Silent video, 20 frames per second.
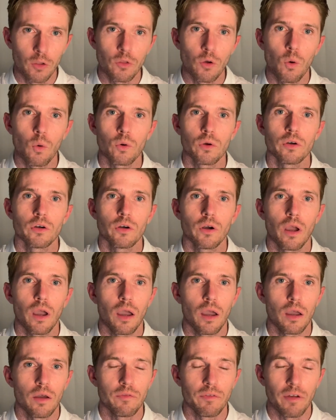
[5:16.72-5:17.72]
on the order
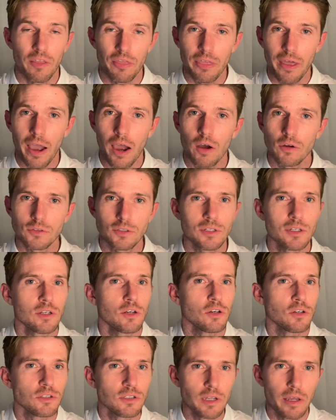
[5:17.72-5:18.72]
of 1,000
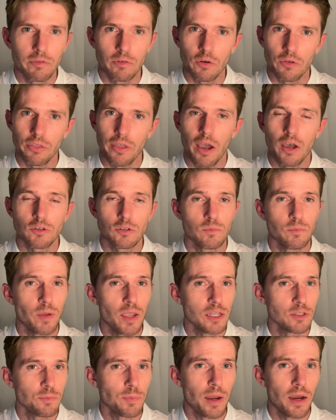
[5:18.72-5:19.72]
or several thousand
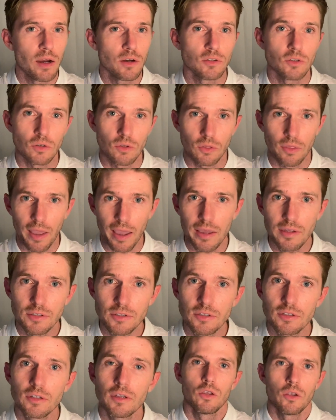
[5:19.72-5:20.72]
base pairs or
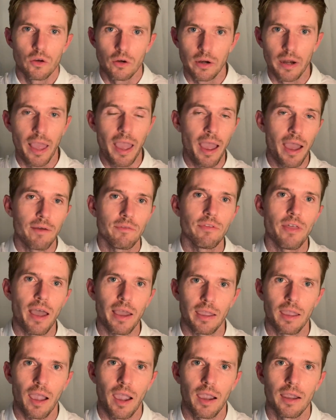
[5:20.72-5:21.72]
less, you're gonna have
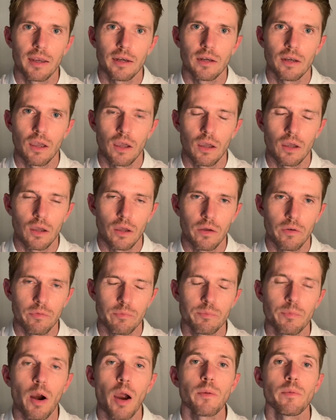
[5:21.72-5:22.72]
that kind of
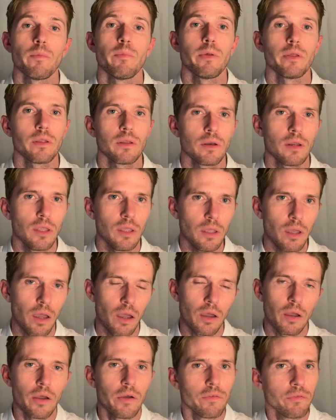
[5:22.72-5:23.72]
probability
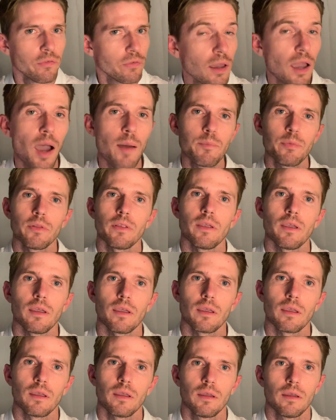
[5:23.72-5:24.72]
of
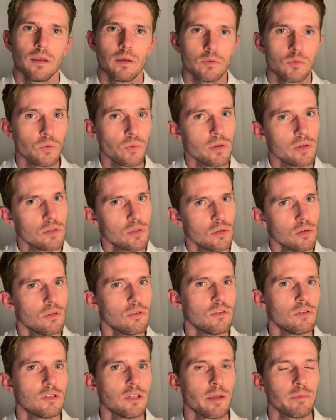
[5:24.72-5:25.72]
coupling between
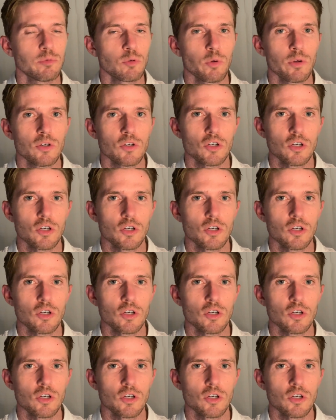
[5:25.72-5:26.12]
two subsequent